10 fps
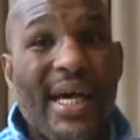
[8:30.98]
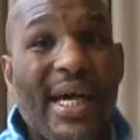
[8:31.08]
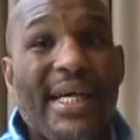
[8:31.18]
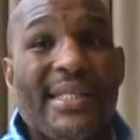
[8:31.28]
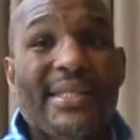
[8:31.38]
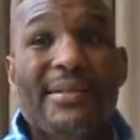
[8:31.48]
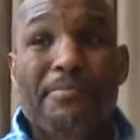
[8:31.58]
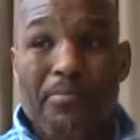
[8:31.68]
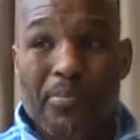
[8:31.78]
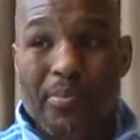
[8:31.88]
is
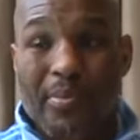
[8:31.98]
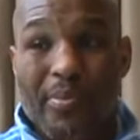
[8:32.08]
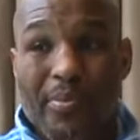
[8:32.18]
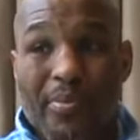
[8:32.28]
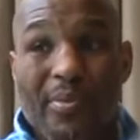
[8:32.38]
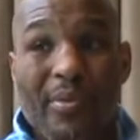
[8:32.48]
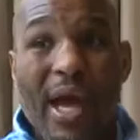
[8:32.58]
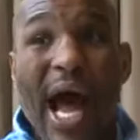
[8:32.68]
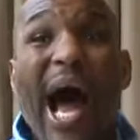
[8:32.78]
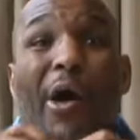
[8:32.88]

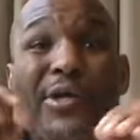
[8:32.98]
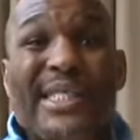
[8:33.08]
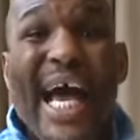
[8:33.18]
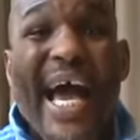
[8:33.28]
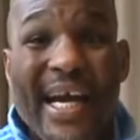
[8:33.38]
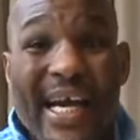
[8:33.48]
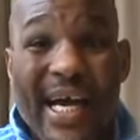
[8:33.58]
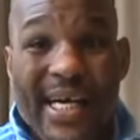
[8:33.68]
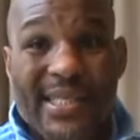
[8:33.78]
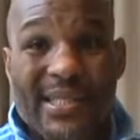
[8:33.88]
how it's
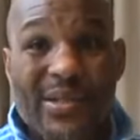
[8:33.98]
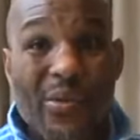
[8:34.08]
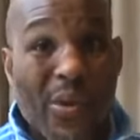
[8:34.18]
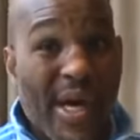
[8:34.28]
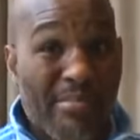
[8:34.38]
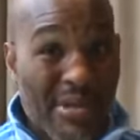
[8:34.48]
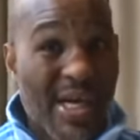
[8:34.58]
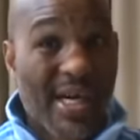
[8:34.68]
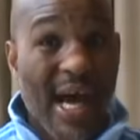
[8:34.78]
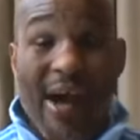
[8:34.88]
analyzed when I'm
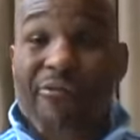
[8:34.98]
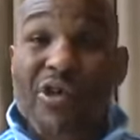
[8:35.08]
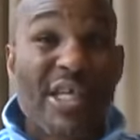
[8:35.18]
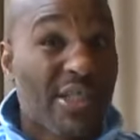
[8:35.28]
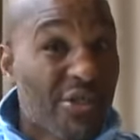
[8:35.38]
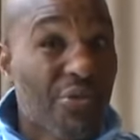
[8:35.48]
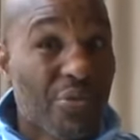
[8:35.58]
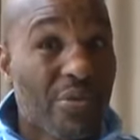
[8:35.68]
done. I really do.